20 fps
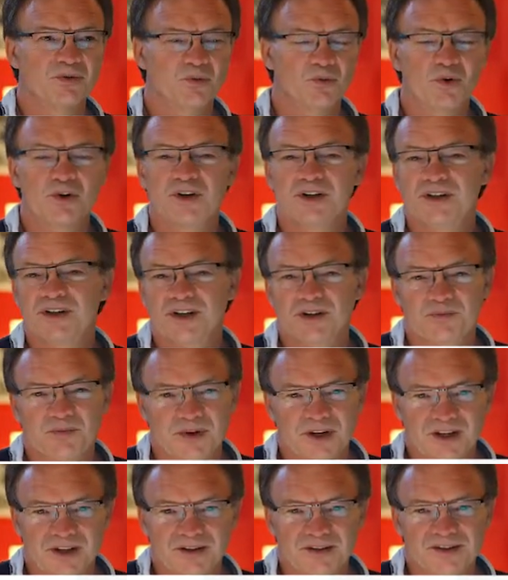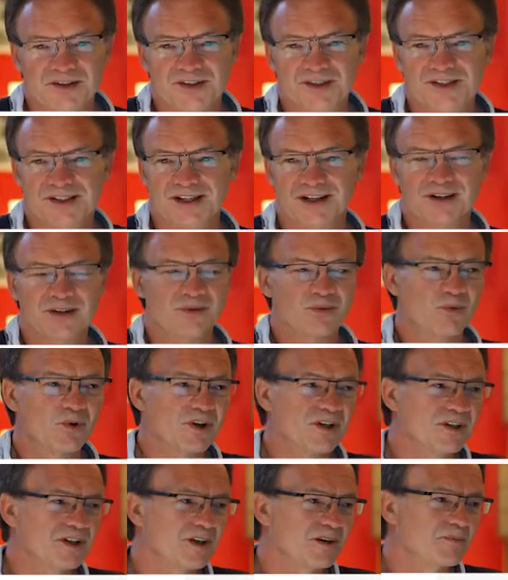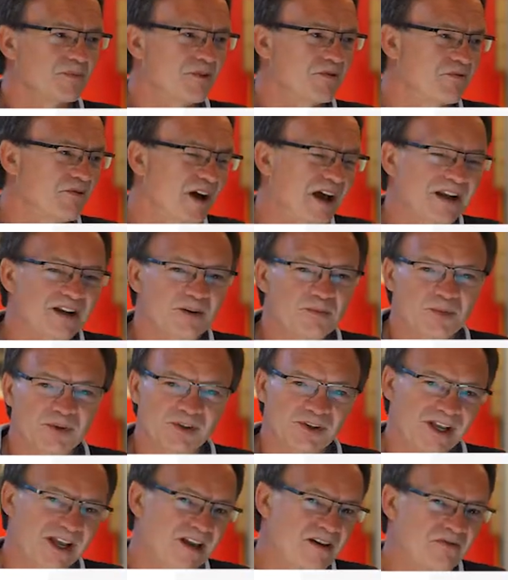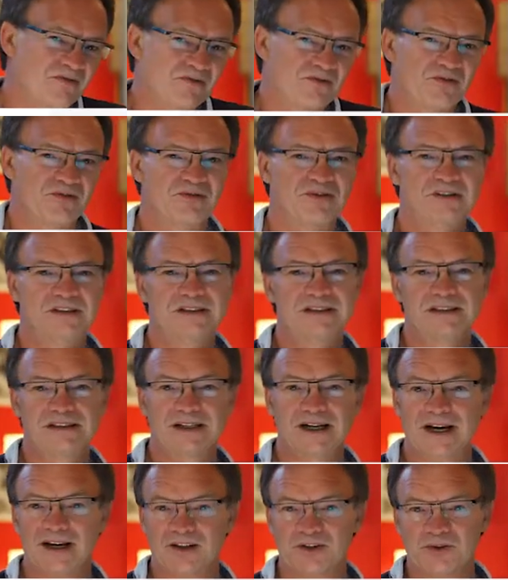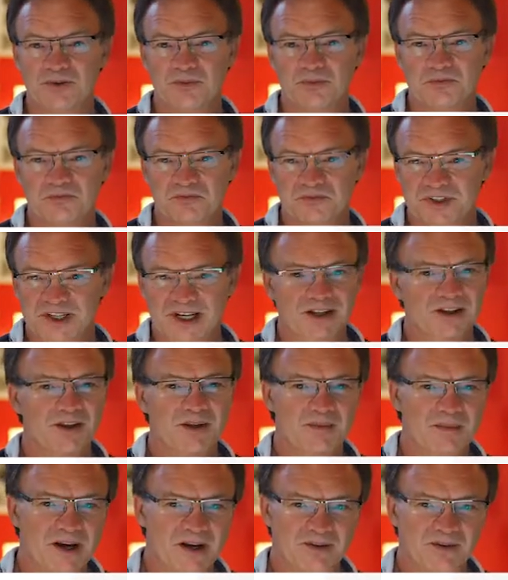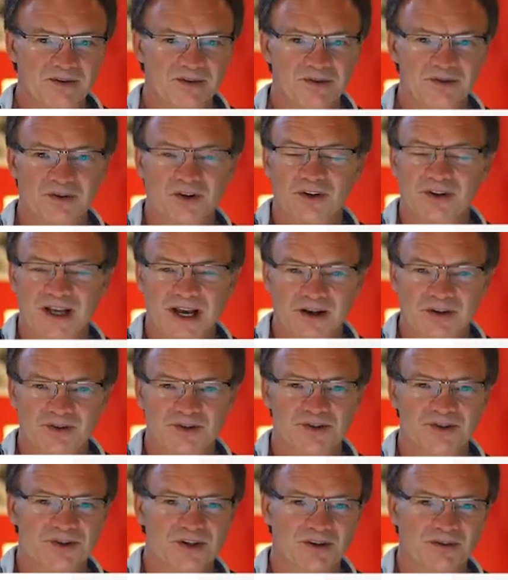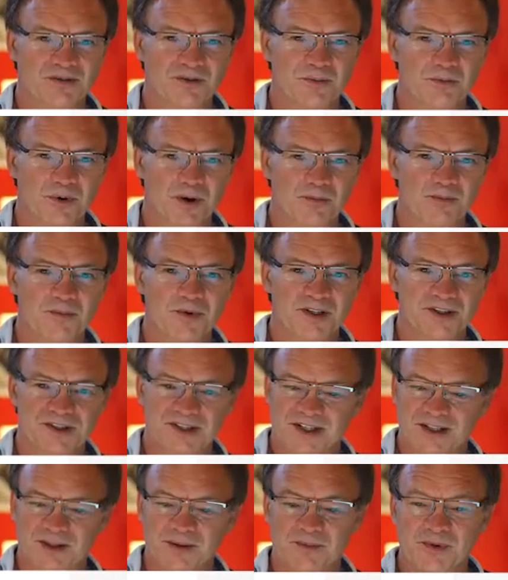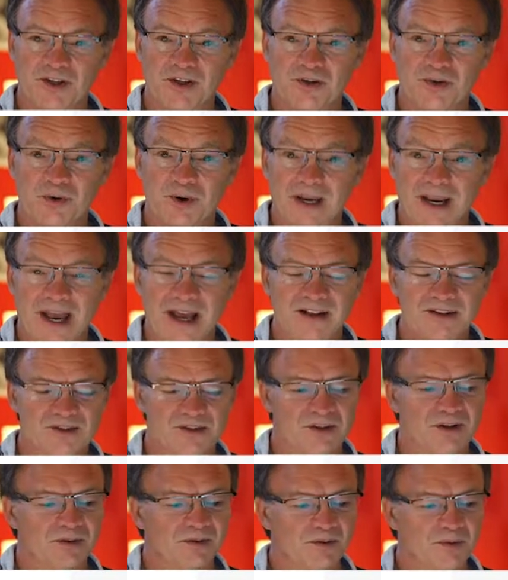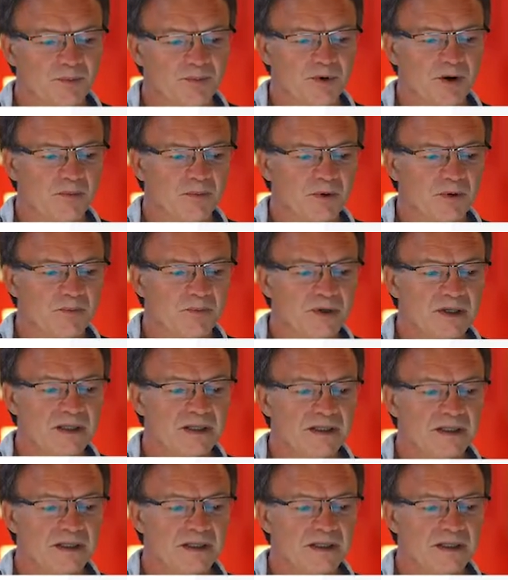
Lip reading: Wouldn't it be interesting? Wouldn't it be valuable if?" And you tell them not how to solve the problem, but tell them that you can solve the problem.